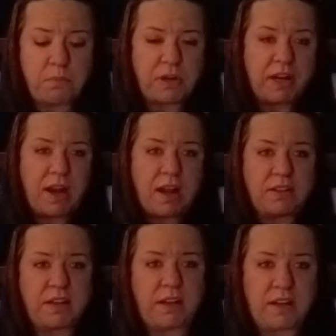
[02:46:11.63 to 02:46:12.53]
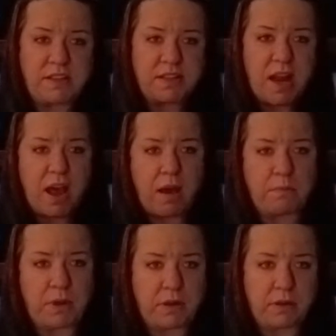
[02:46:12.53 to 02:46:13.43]
but an ending needs to
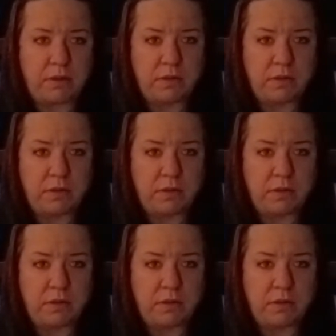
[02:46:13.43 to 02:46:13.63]
happen